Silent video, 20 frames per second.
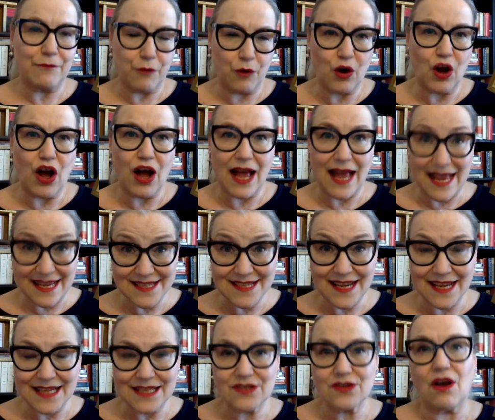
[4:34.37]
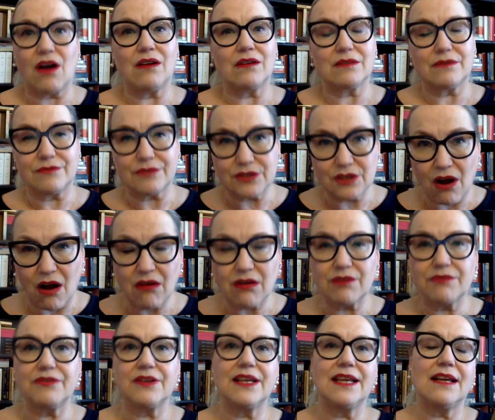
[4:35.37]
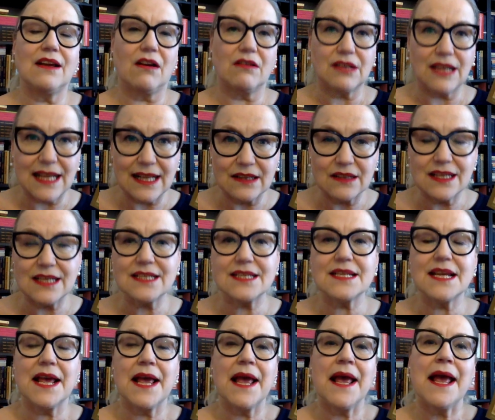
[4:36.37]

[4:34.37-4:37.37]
for her essays on photography, on illness,